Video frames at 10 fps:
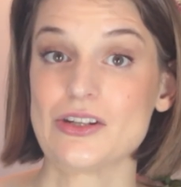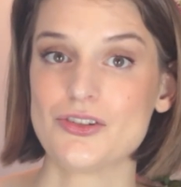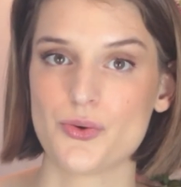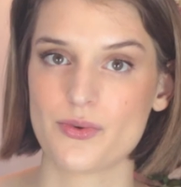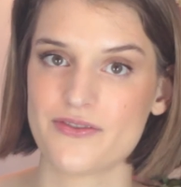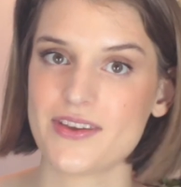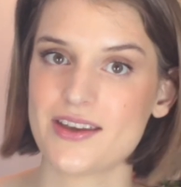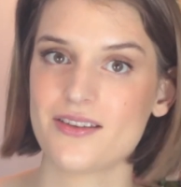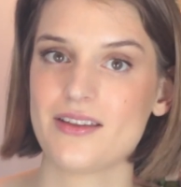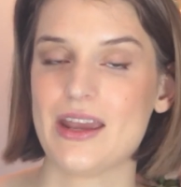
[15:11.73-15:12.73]
to
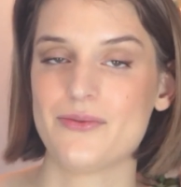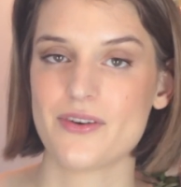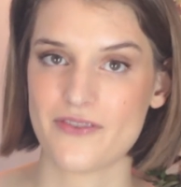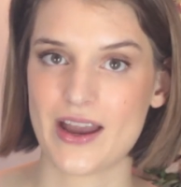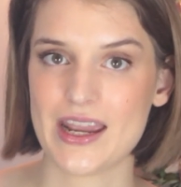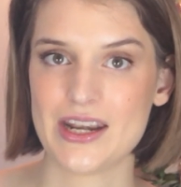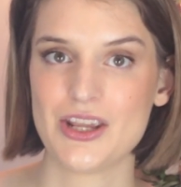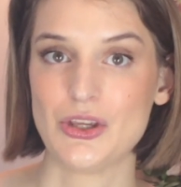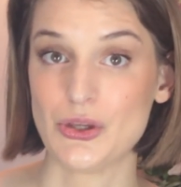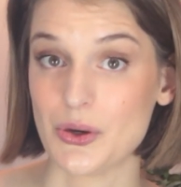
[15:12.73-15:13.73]
reveal and refine
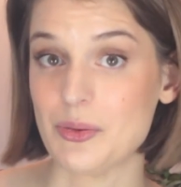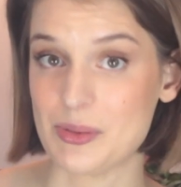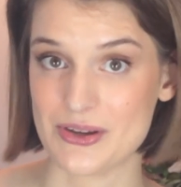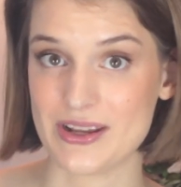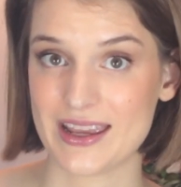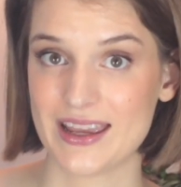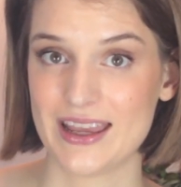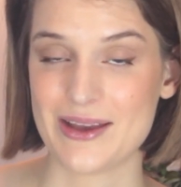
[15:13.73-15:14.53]
your beauty,